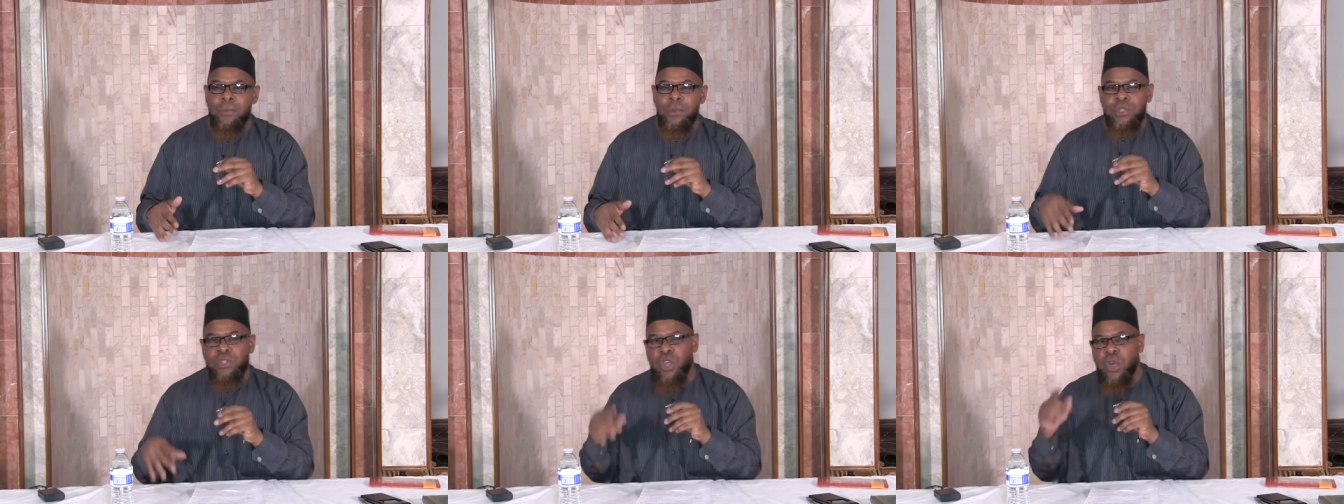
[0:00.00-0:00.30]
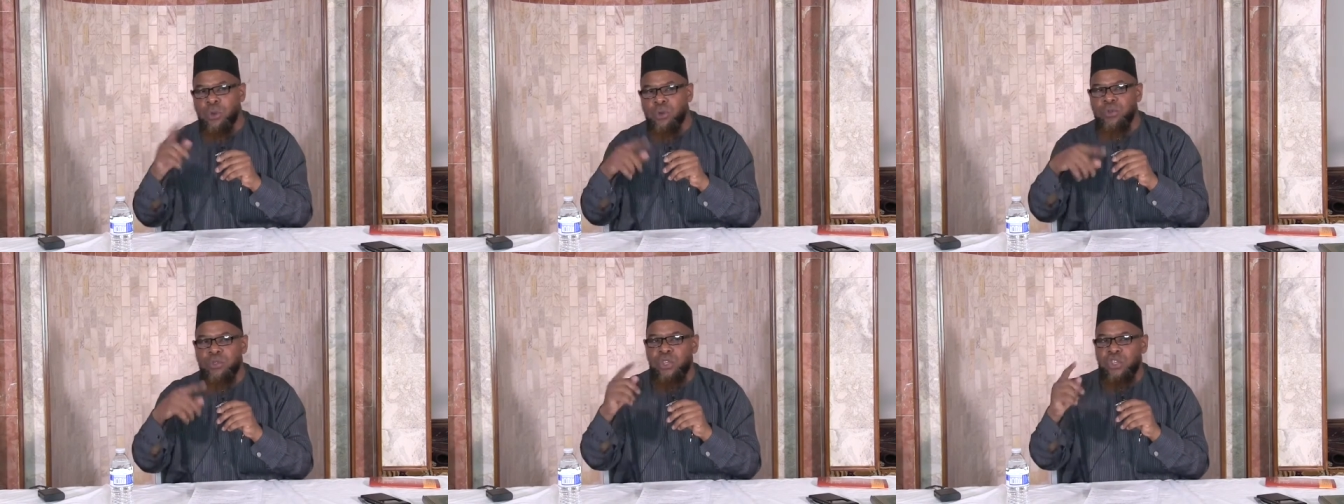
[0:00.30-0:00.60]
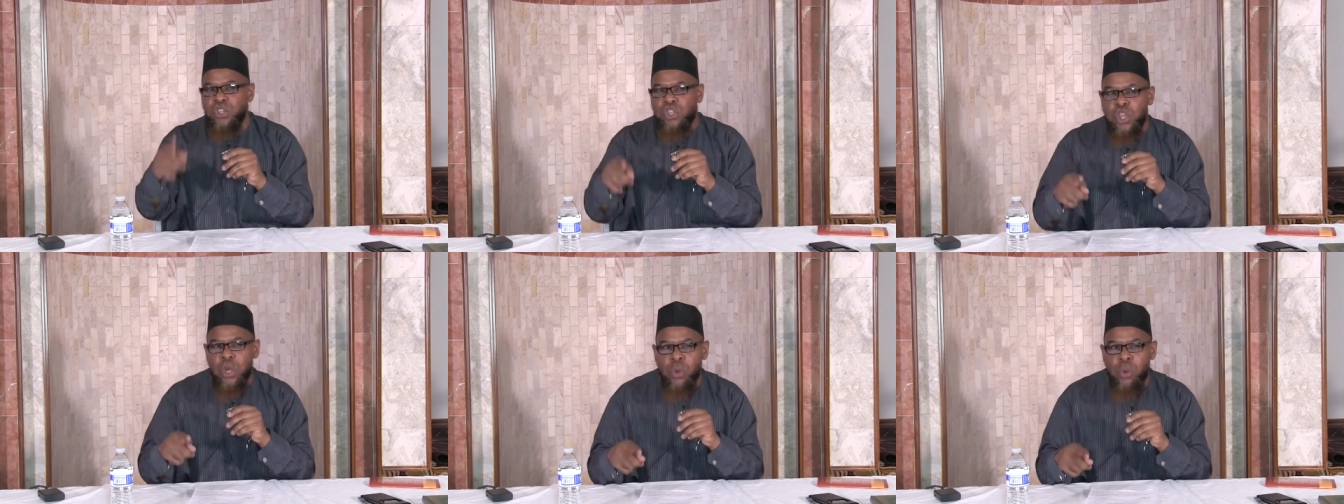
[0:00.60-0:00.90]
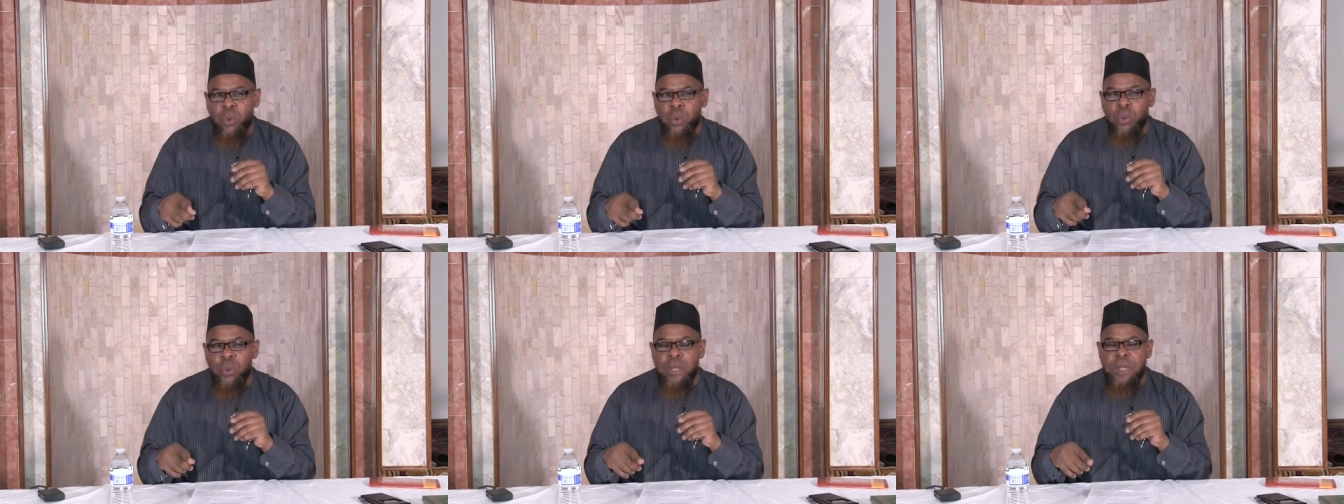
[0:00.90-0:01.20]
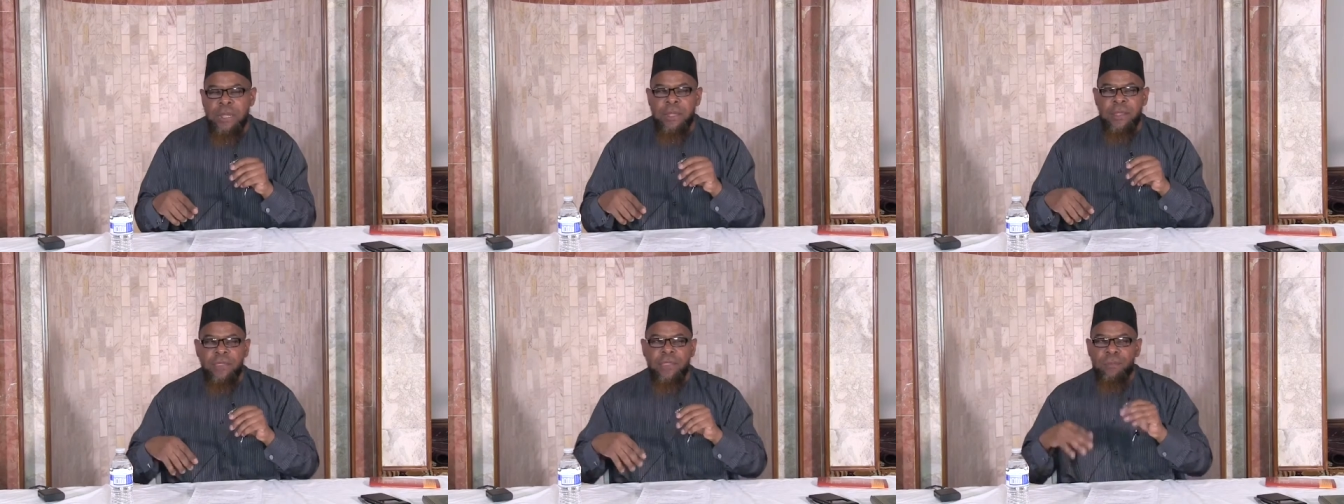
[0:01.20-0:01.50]
which goes to show
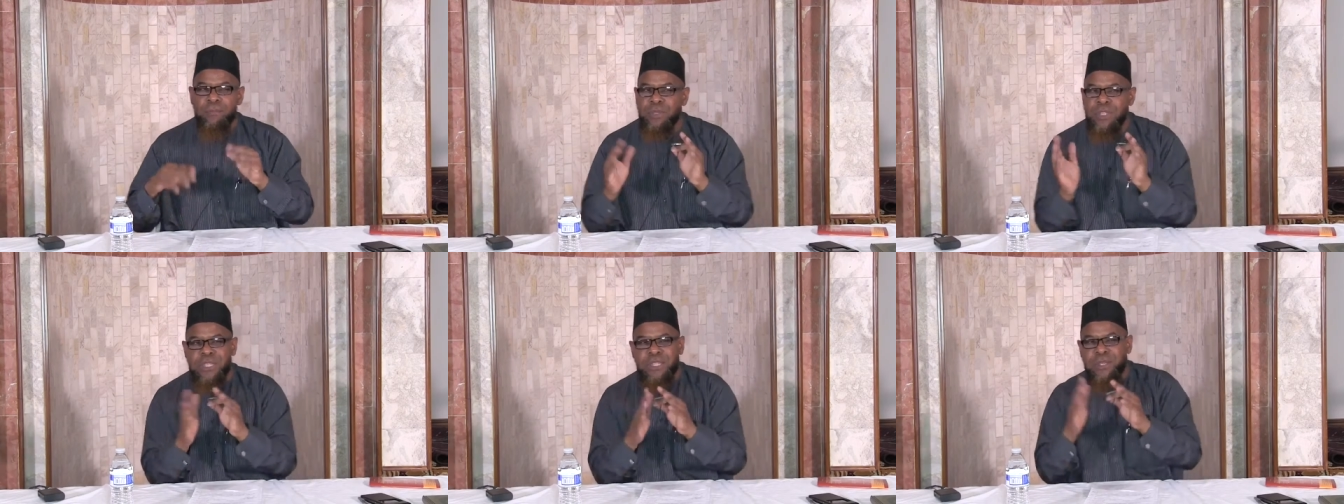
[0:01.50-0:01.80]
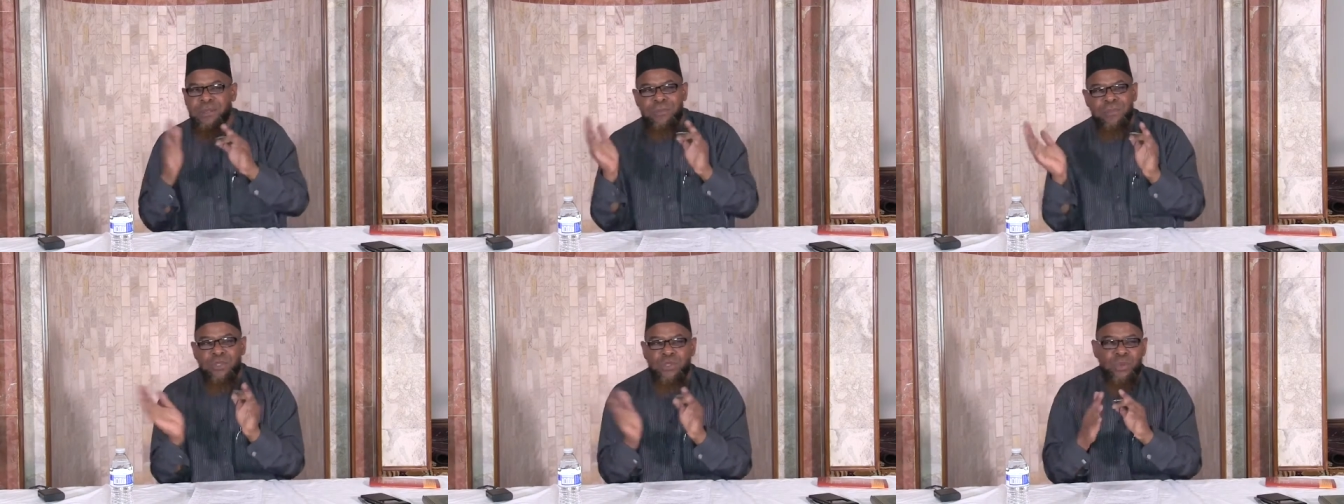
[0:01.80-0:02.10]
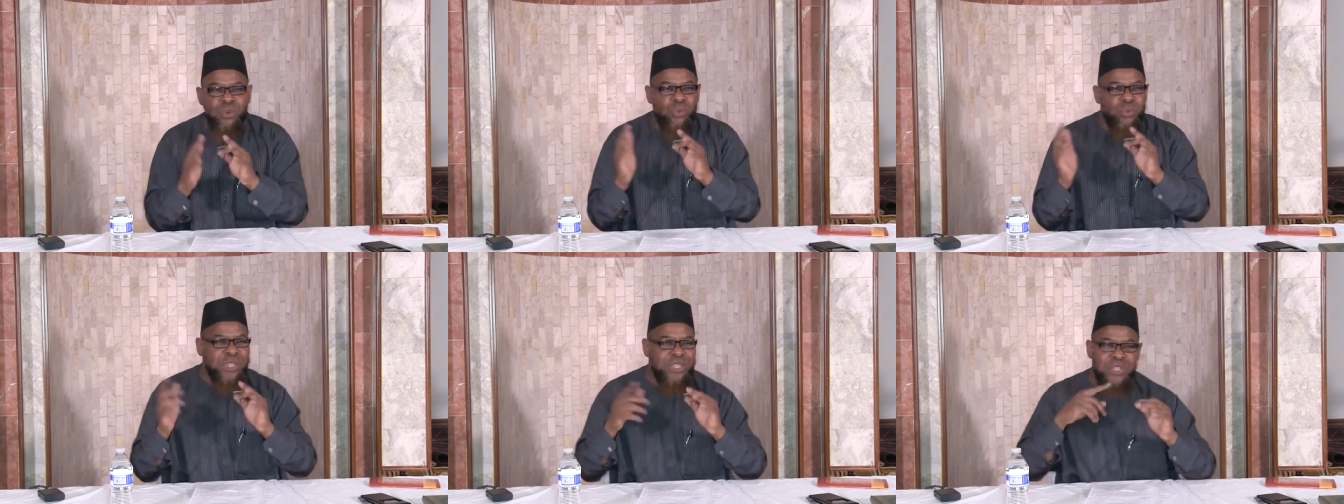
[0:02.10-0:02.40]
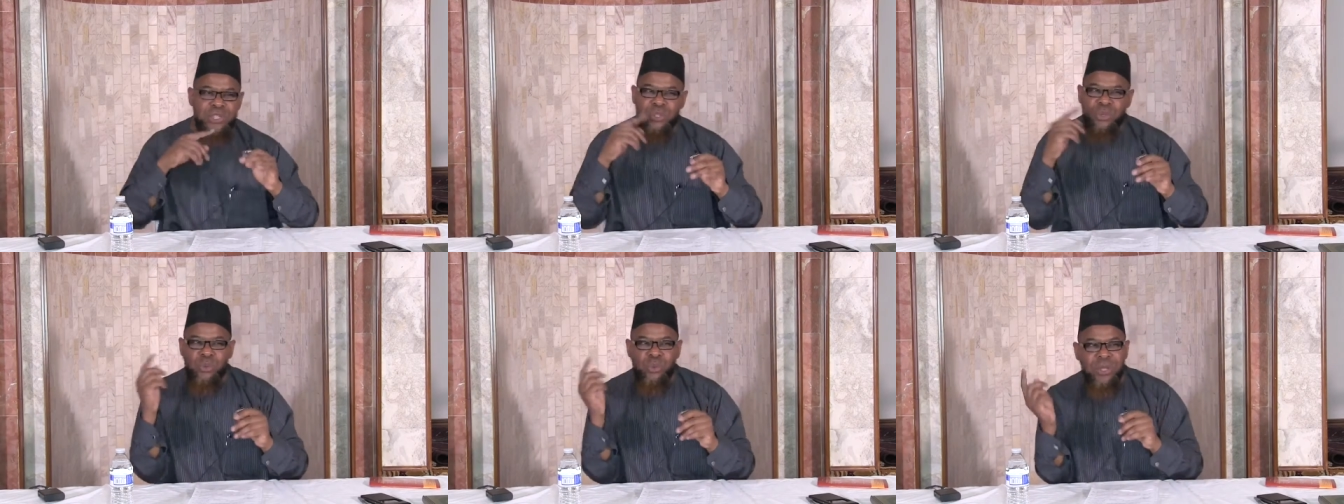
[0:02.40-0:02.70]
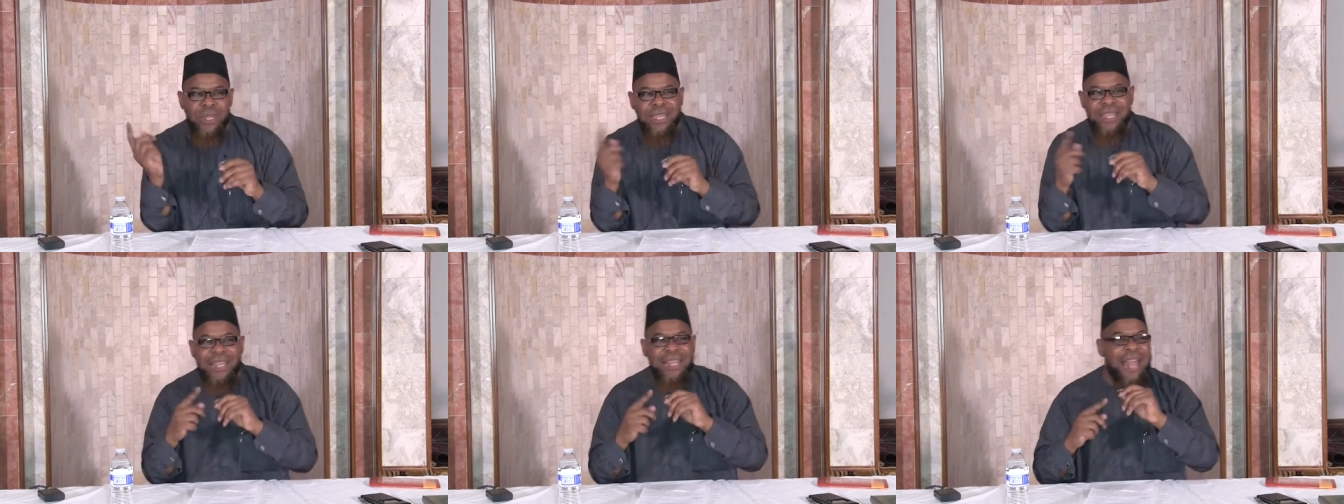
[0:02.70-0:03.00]
the Muslims who
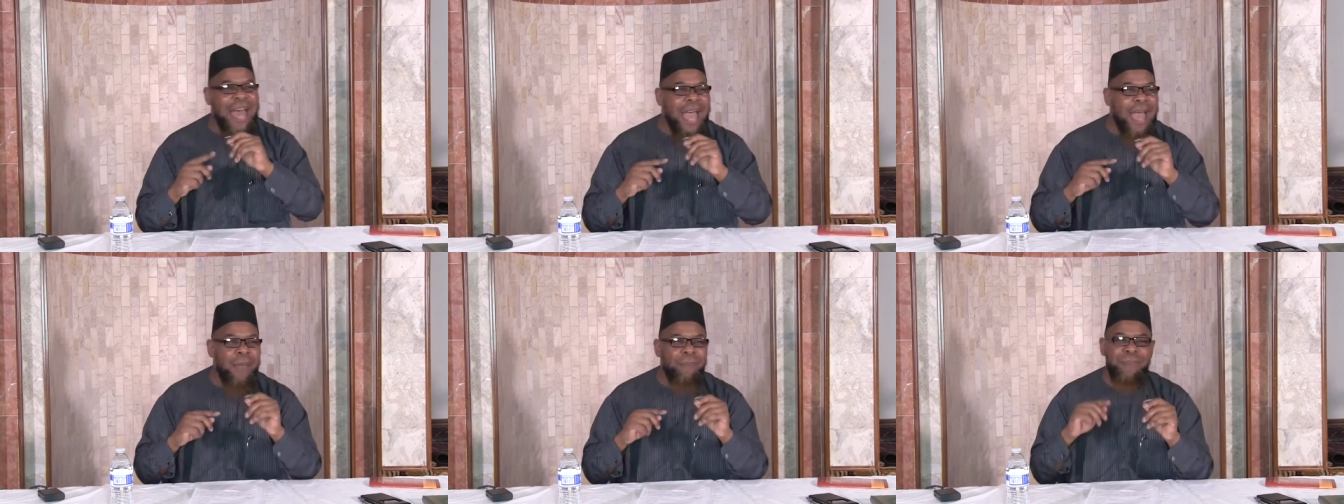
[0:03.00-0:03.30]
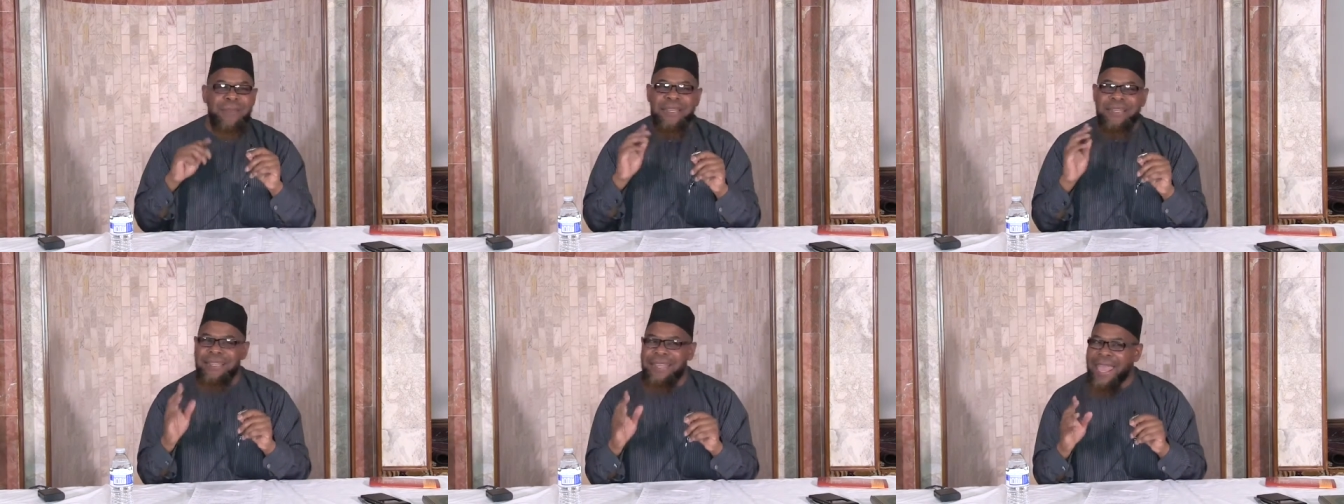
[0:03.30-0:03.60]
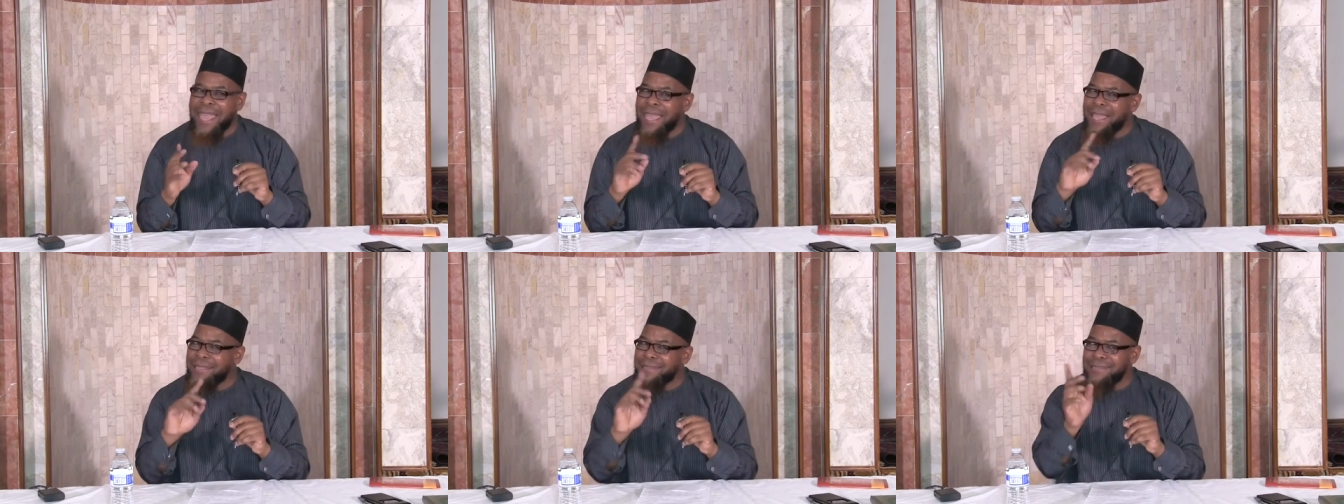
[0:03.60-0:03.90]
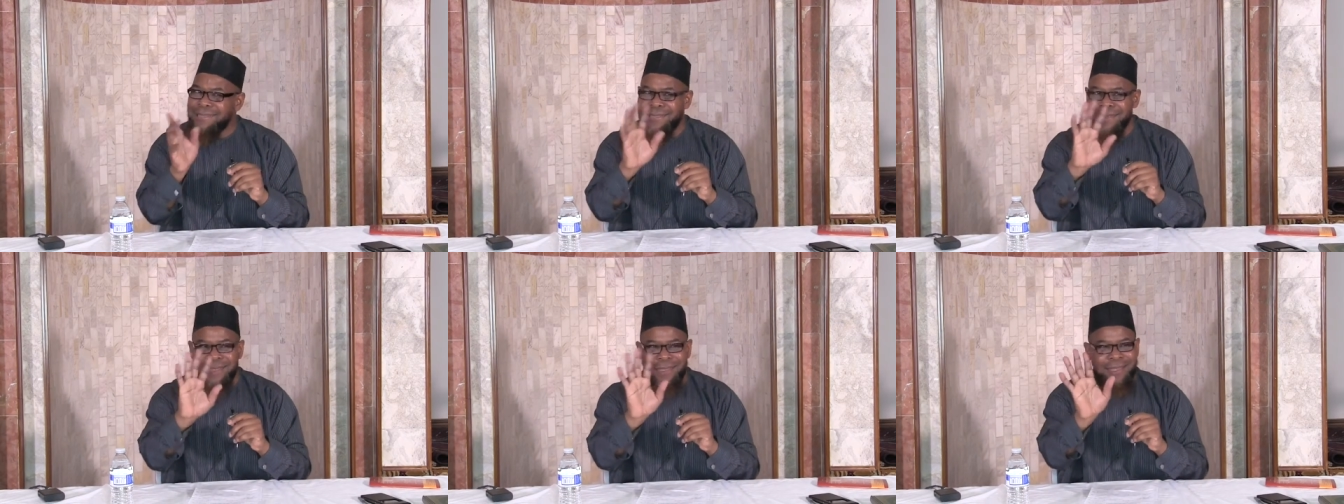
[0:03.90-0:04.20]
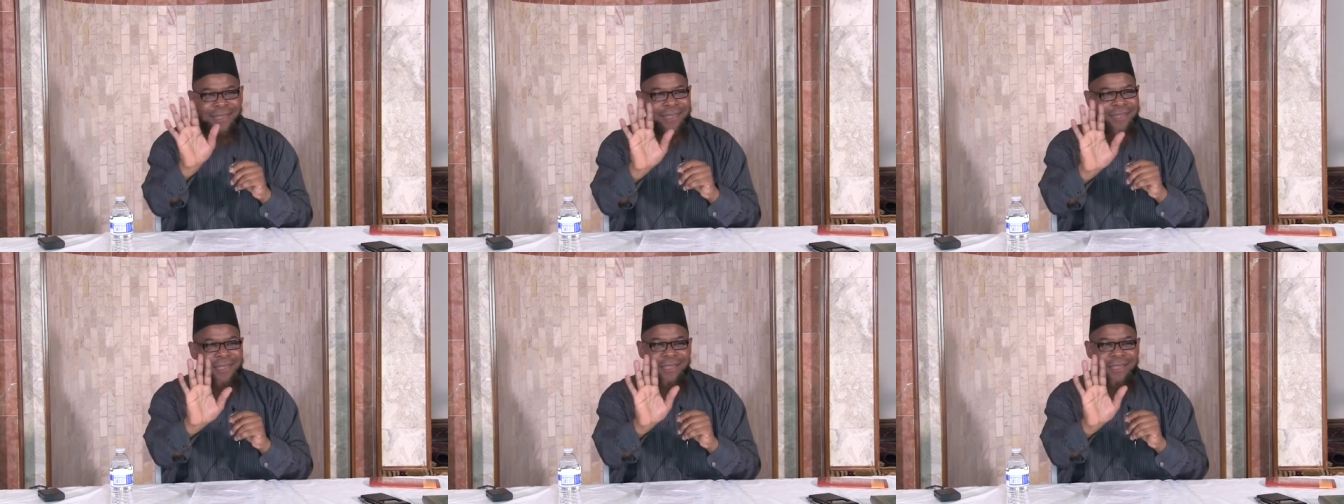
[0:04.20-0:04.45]
whistle and clap and dance